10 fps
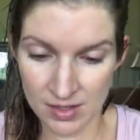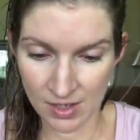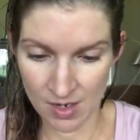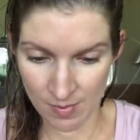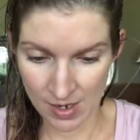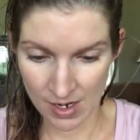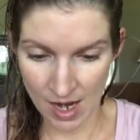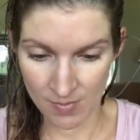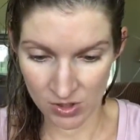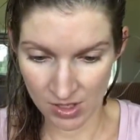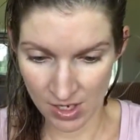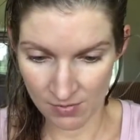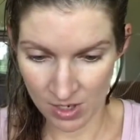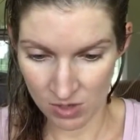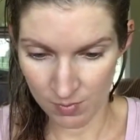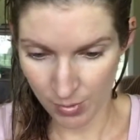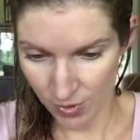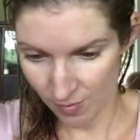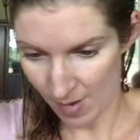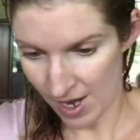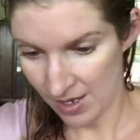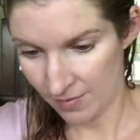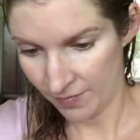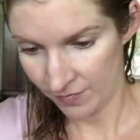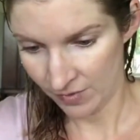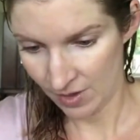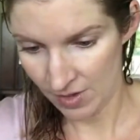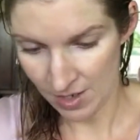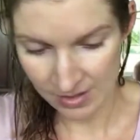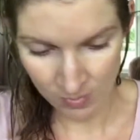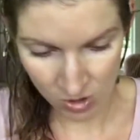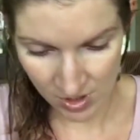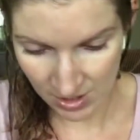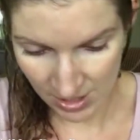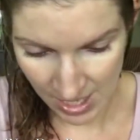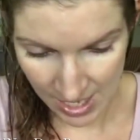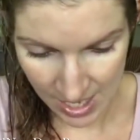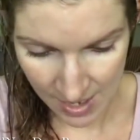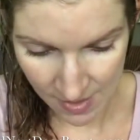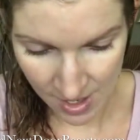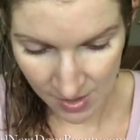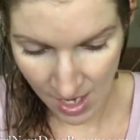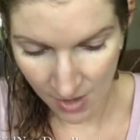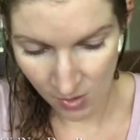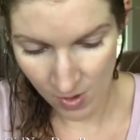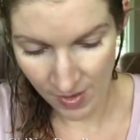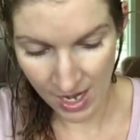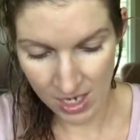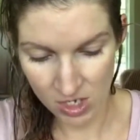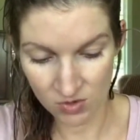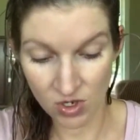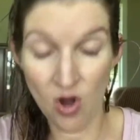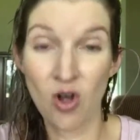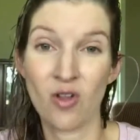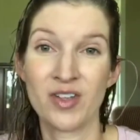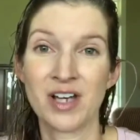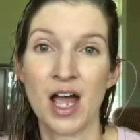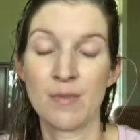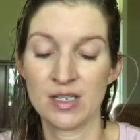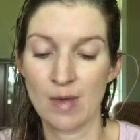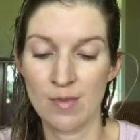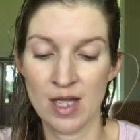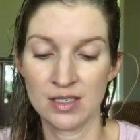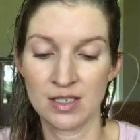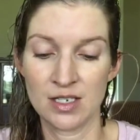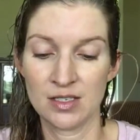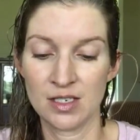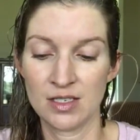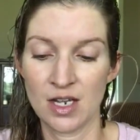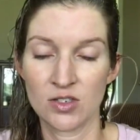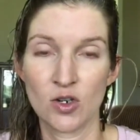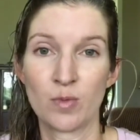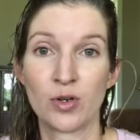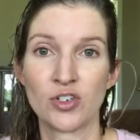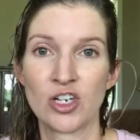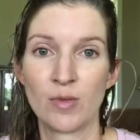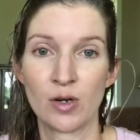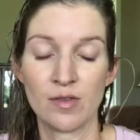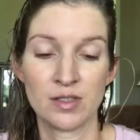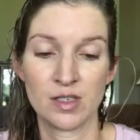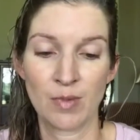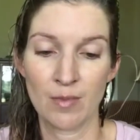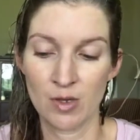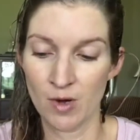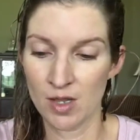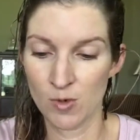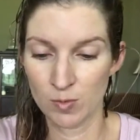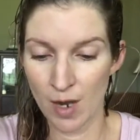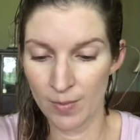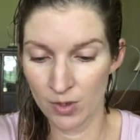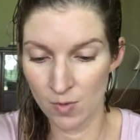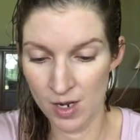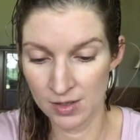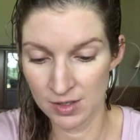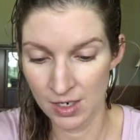going to be, I'm using it in both of my things I'm doing today. And then the other one that I use all the time as my base is the Sandstone Pearl Shimmer. This is probably one of the most popular ones